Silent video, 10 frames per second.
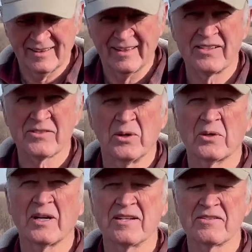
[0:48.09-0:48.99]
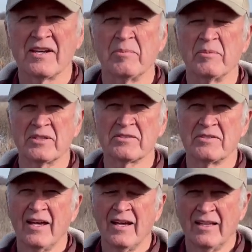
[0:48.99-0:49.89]
That's the whole concept.
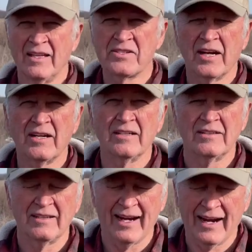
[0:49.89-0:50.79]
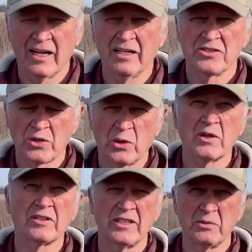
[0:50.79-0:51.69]
This area
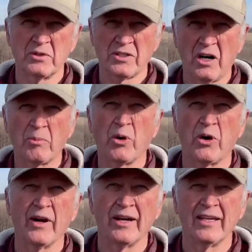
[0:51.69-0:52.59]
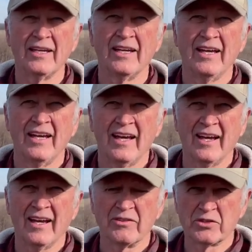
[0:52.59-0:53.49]
historically was all prairie,
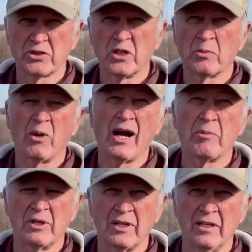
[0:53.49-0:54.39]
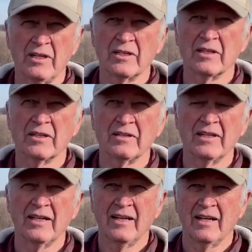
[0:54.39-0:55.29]
and the school property here,
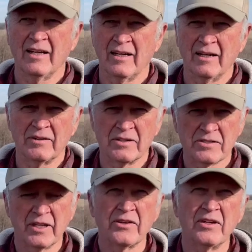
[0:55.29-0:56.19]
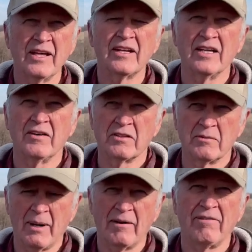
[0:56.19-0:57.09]
the southern end of it,
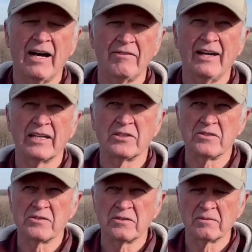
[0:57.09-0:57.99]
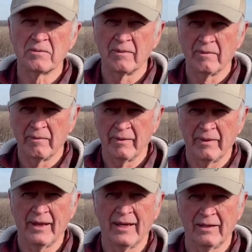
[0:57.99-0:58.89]
about 5 acres,
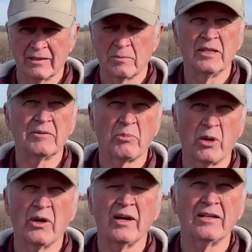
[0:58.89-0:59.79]
it's been prairie